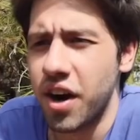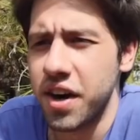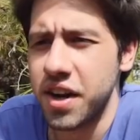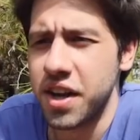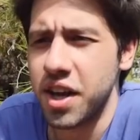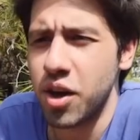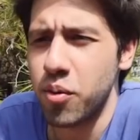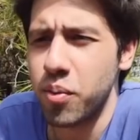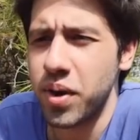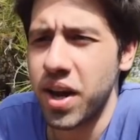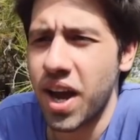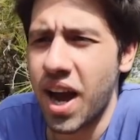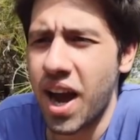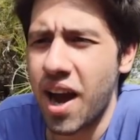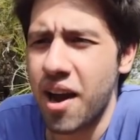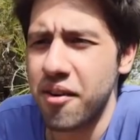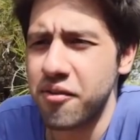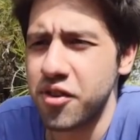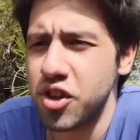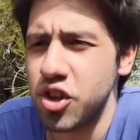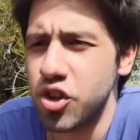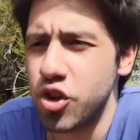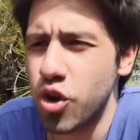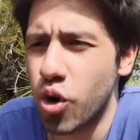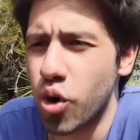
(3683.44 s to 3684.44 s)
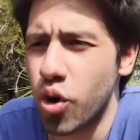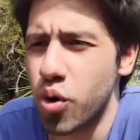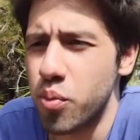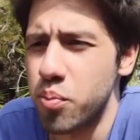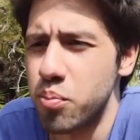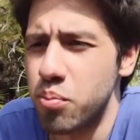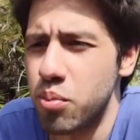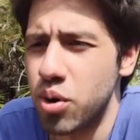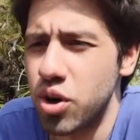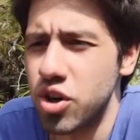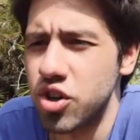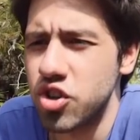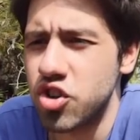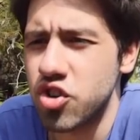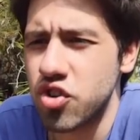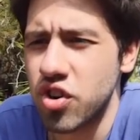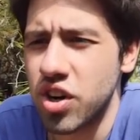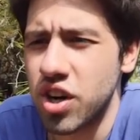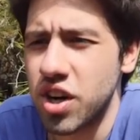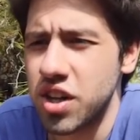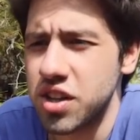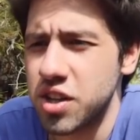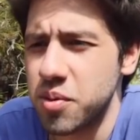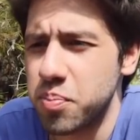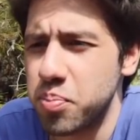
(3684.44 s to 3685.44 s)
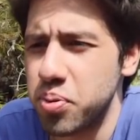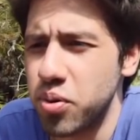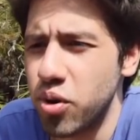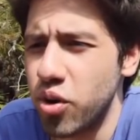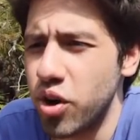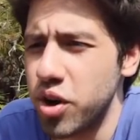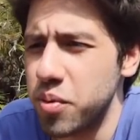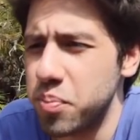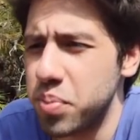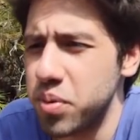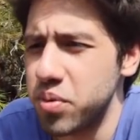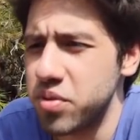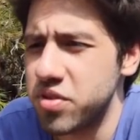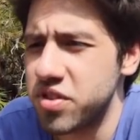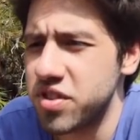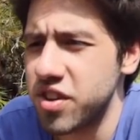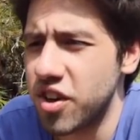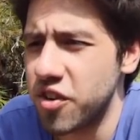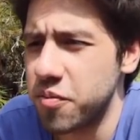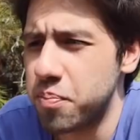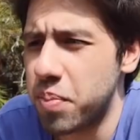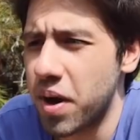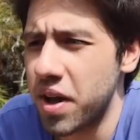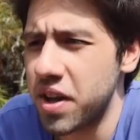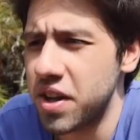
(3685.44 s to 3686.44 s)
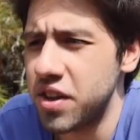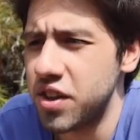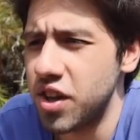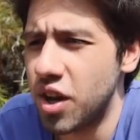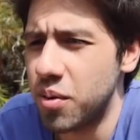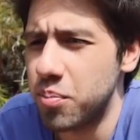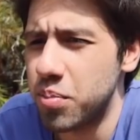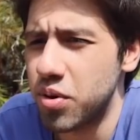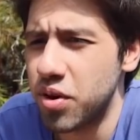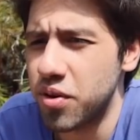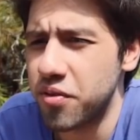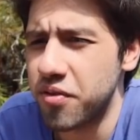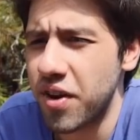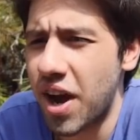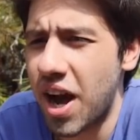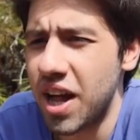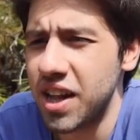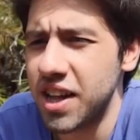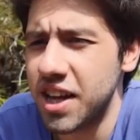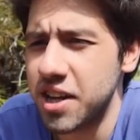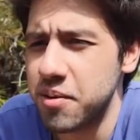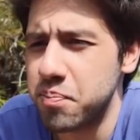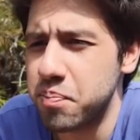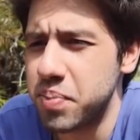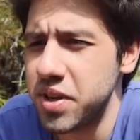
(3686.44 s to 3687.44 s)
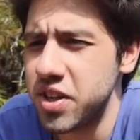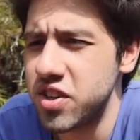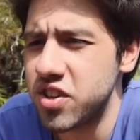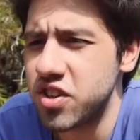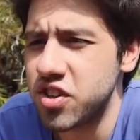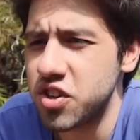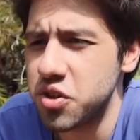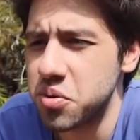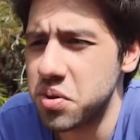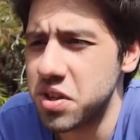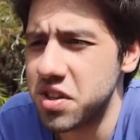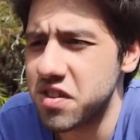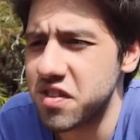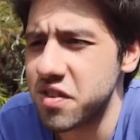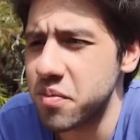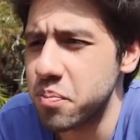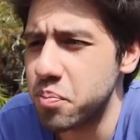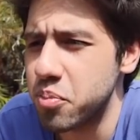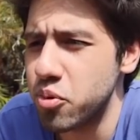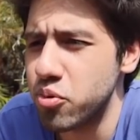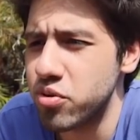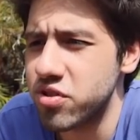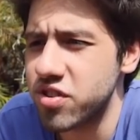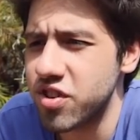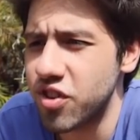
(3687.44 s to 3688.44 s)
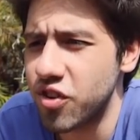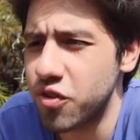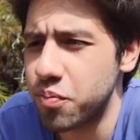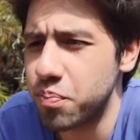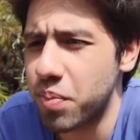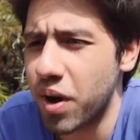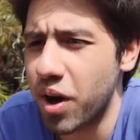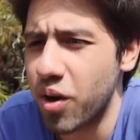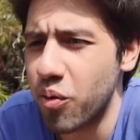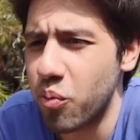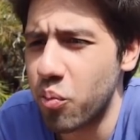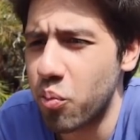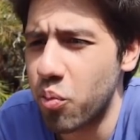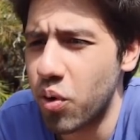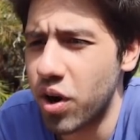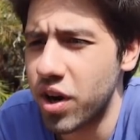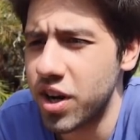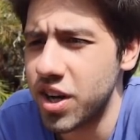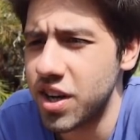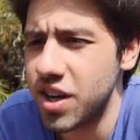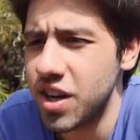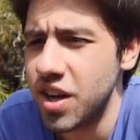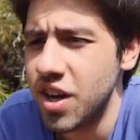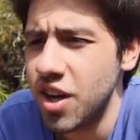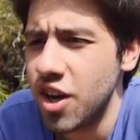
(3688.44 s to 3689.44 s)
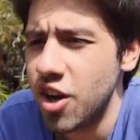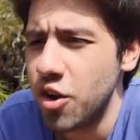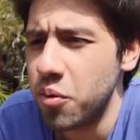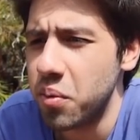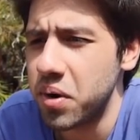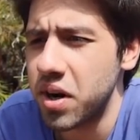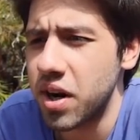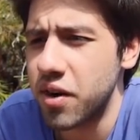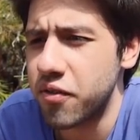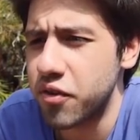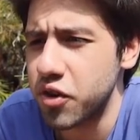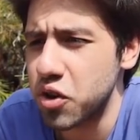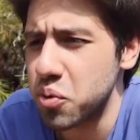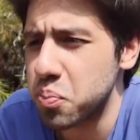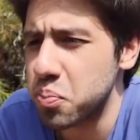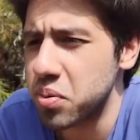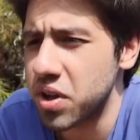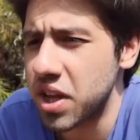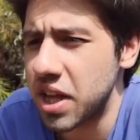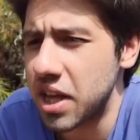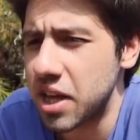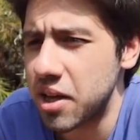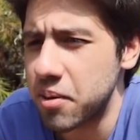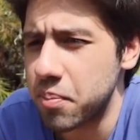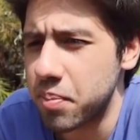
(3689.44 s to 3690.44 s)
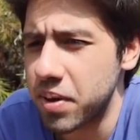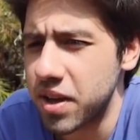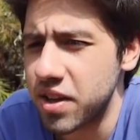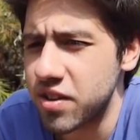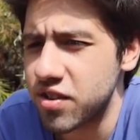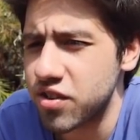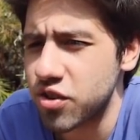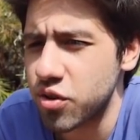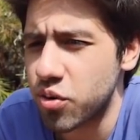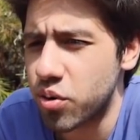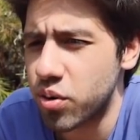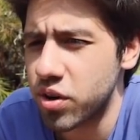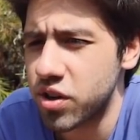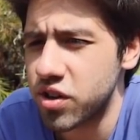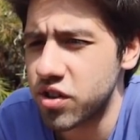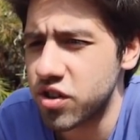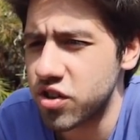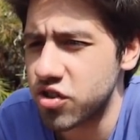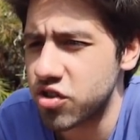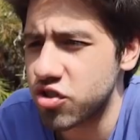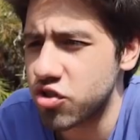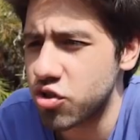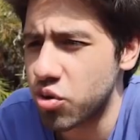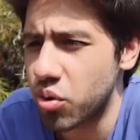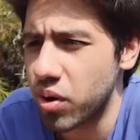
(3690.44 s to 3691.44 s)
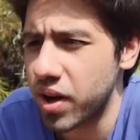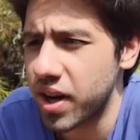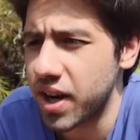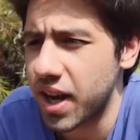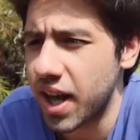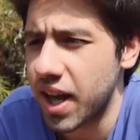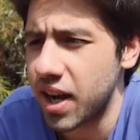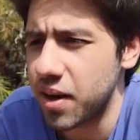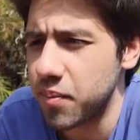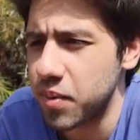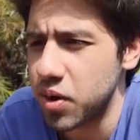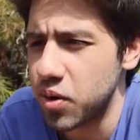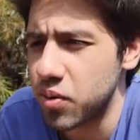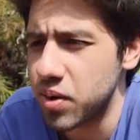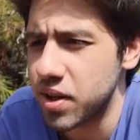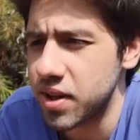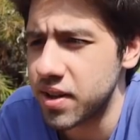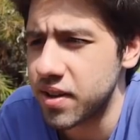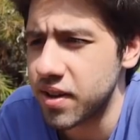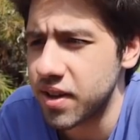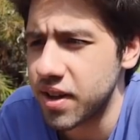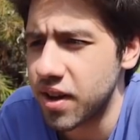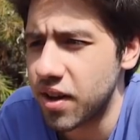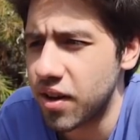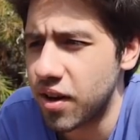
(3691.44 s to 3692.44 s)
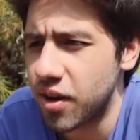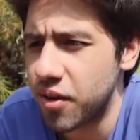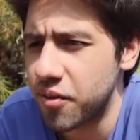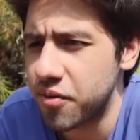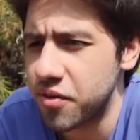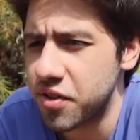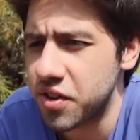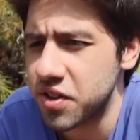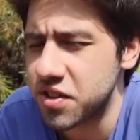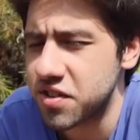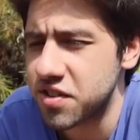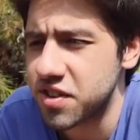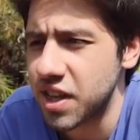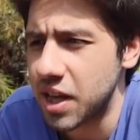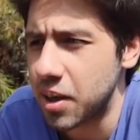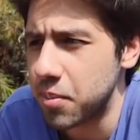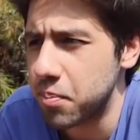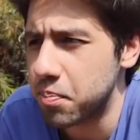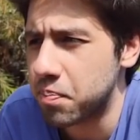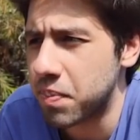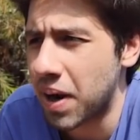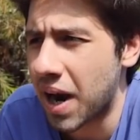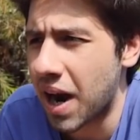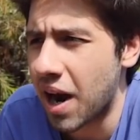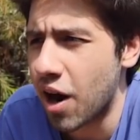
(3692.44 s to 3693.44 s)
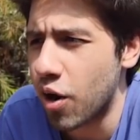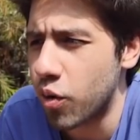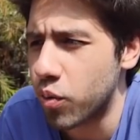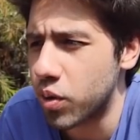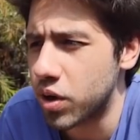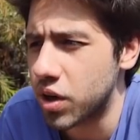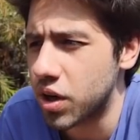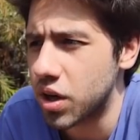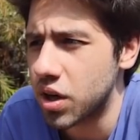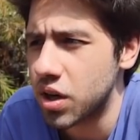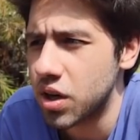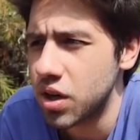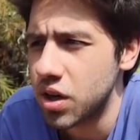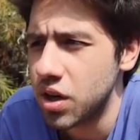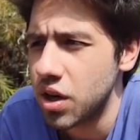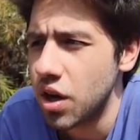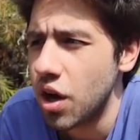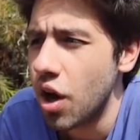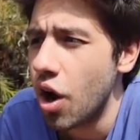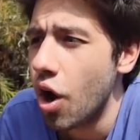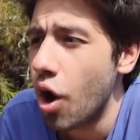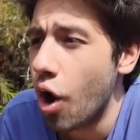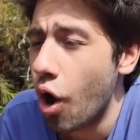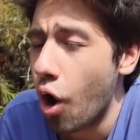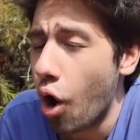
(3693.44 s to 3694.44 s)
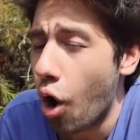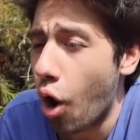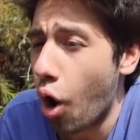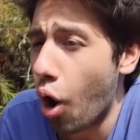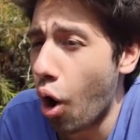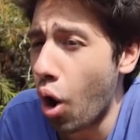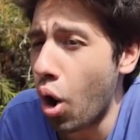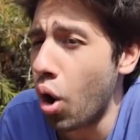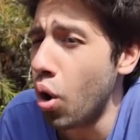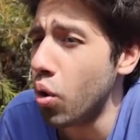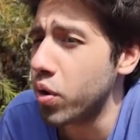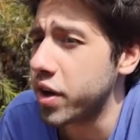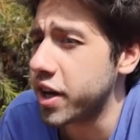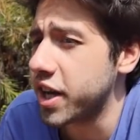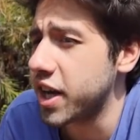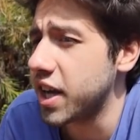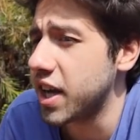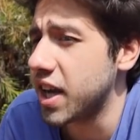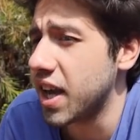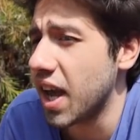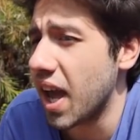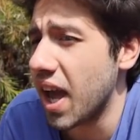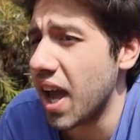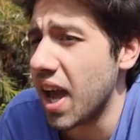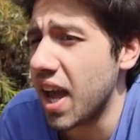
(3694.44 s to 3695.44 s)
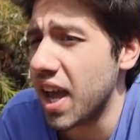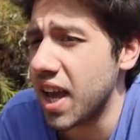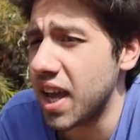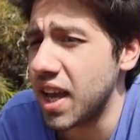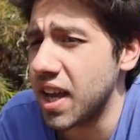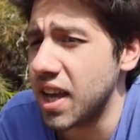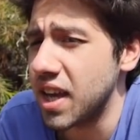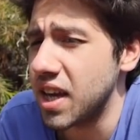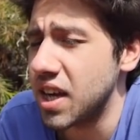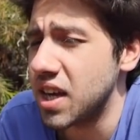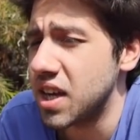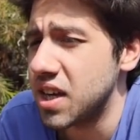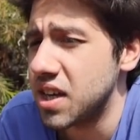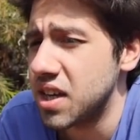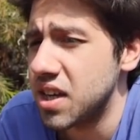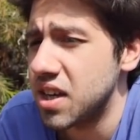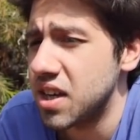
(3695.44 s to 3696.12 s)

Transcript: Alright, here we have Jormungandr. Deploy. Boost self by the number of allied beast units and boost self by 1 whenever you play a beast. Or to destroy an enemy unit of the same power. Okay.